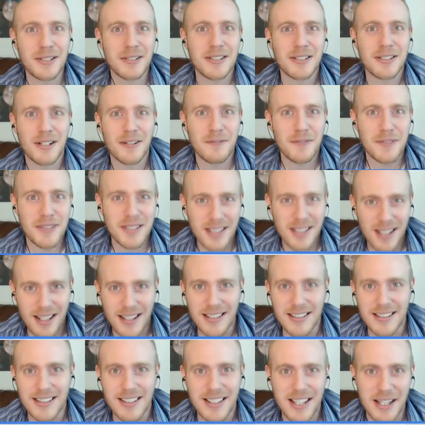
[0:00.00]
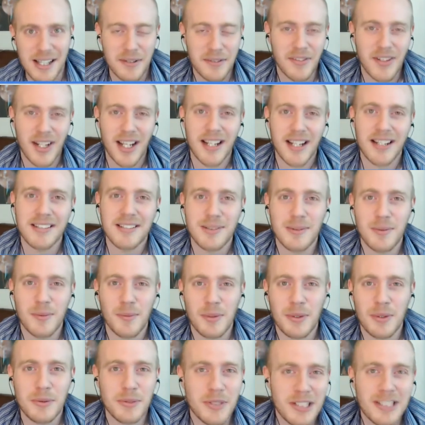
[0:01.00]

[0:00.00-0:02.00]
yourself for science, cloud of gas. We're